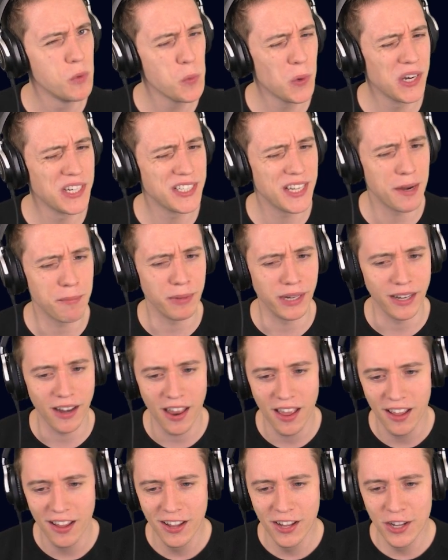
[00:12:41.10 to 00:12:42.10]
What does that mean?
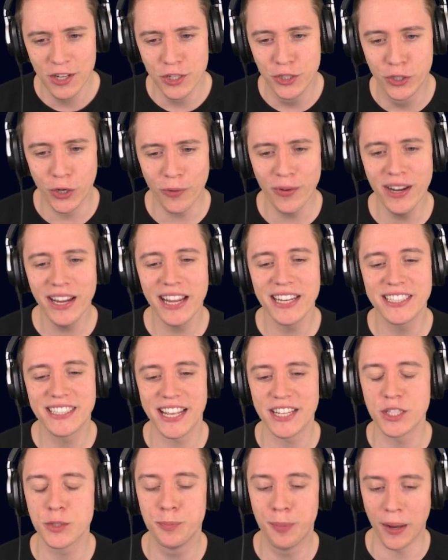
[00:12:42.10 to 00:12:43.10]
During
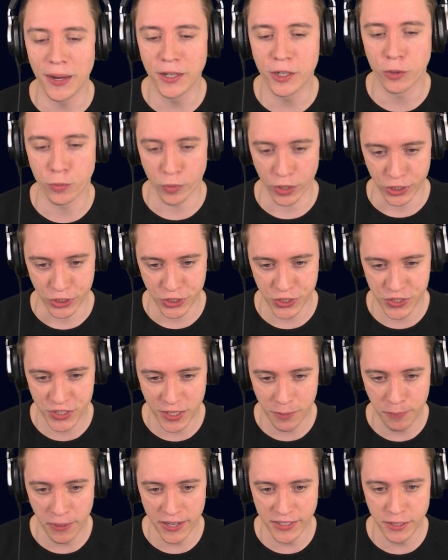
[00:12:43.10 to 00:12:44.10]
intense bunker rushes,
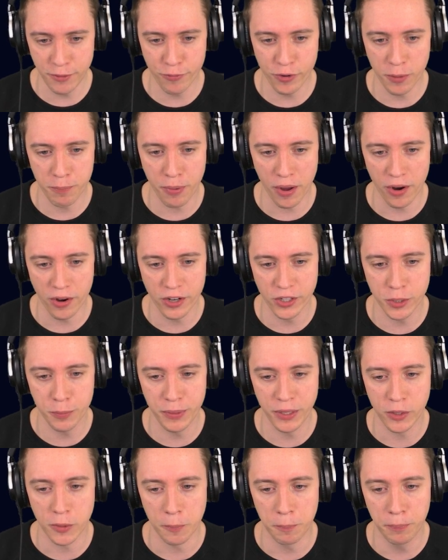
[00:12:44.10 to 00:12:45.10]
the ability for the bunker to
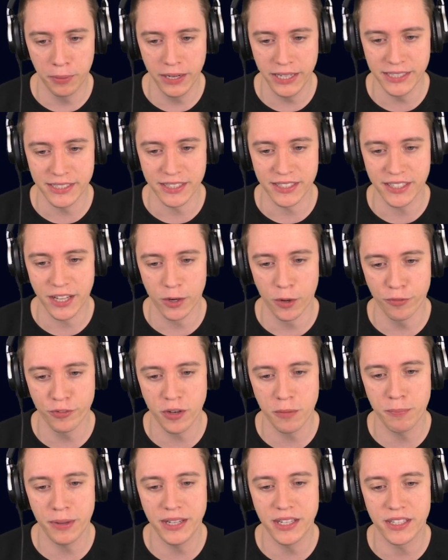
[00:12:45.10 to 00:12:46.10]
be completed can
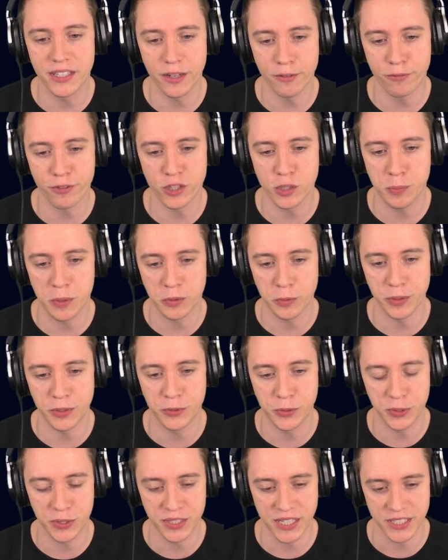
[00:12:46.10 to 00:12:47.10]
often mean the difference between
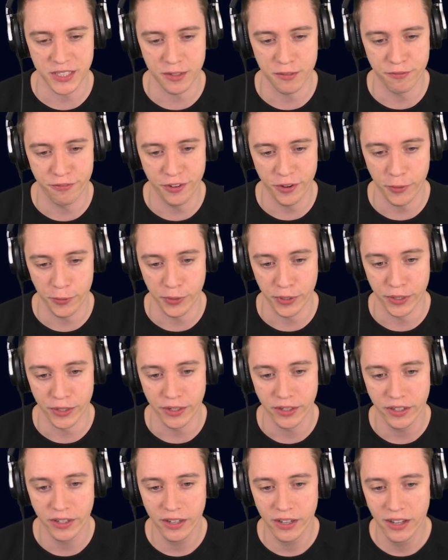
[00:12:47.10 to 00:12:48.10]
success and
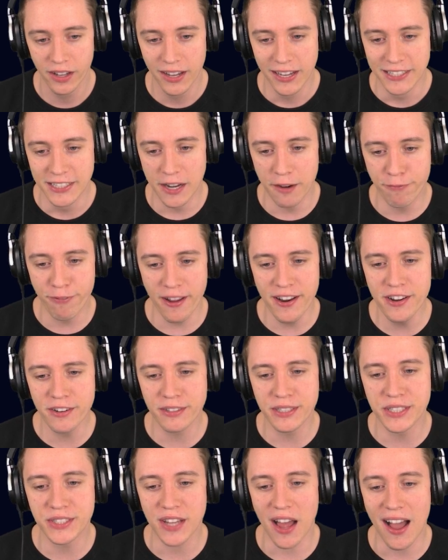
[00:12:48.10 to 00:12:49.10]
failure. The
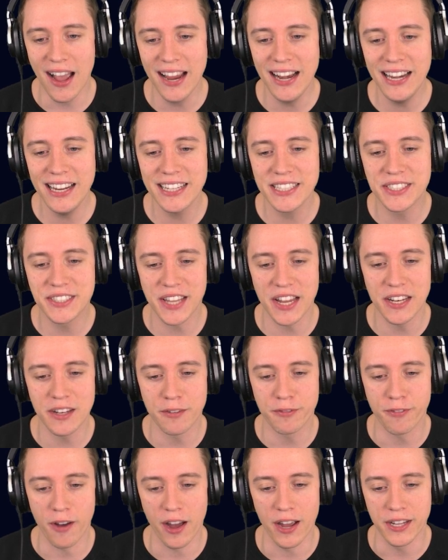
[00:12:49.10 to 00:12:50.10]
defender is highly
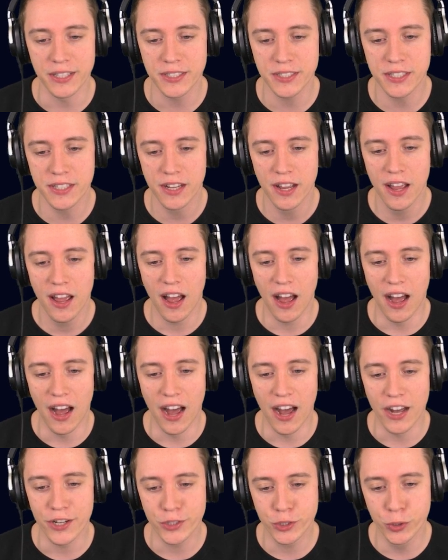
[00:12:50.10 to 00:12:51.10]
incentivized
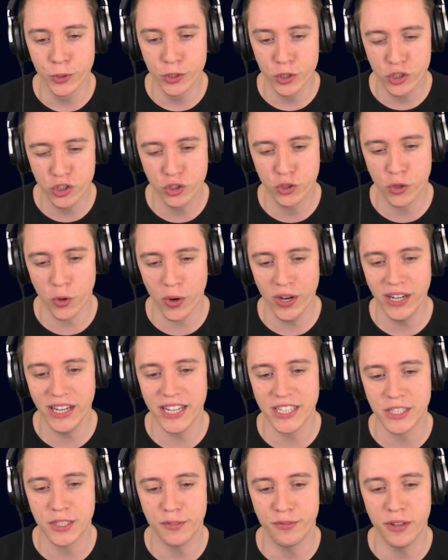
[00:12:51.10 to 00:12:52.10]
uh, to destroy
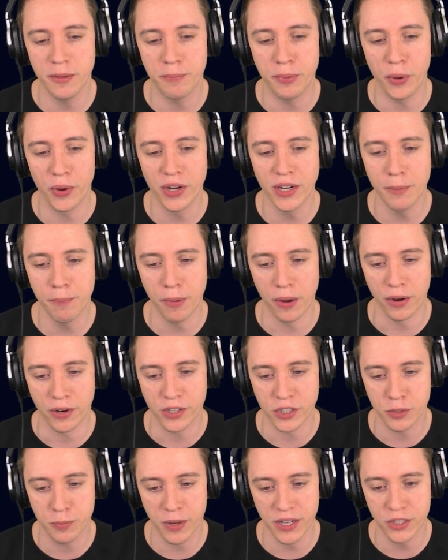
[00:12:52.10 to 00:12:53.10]
the S C V building the
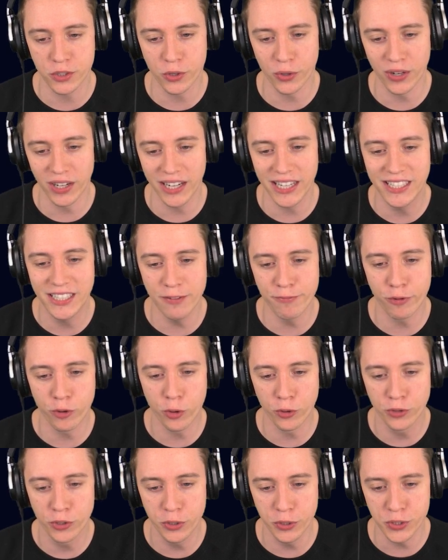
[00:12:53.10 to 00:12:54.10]
bunkers, but it's currently
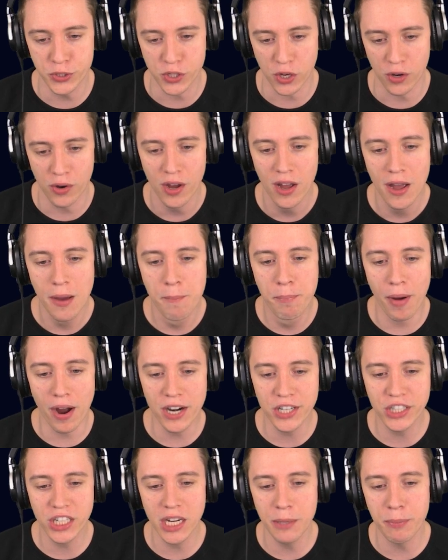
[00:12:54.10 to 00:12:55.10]
difficult to do so,
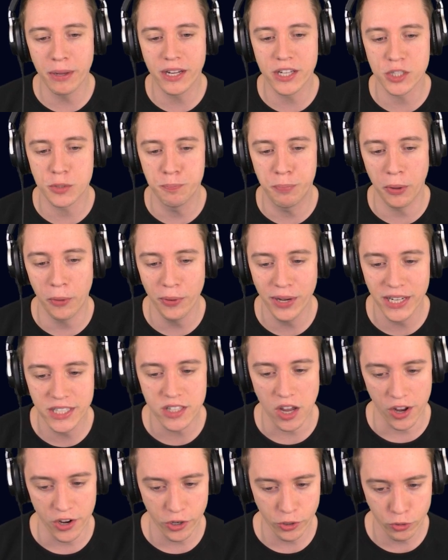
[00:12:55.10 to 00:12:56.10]
partially because
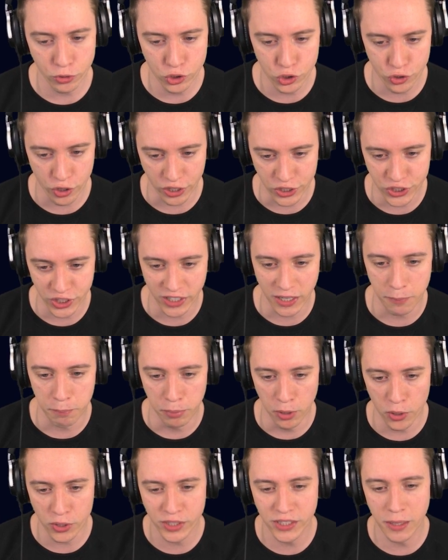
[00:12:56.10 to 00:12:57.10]
buildings under construction can
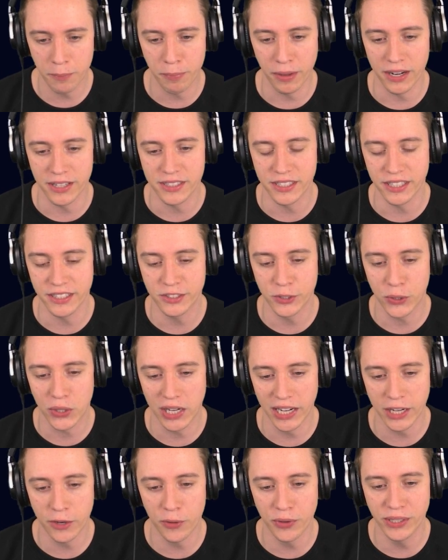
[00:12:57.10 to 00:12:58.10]
block the ability to
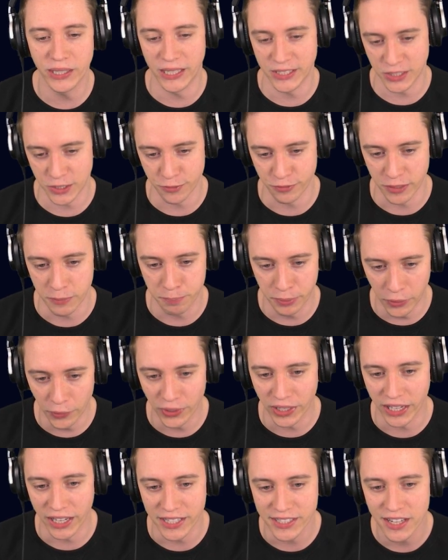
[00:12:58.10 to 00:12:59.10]
click on the S C V
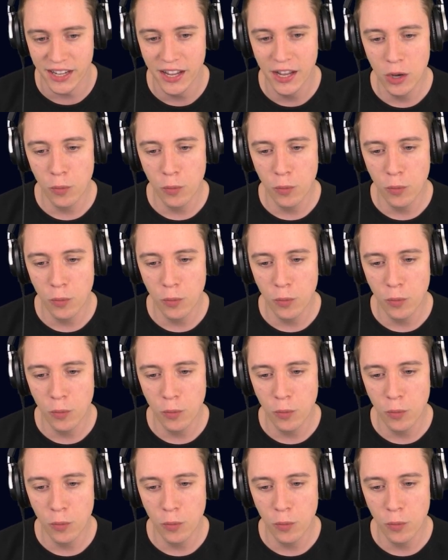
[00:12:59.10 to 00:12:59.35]
building it.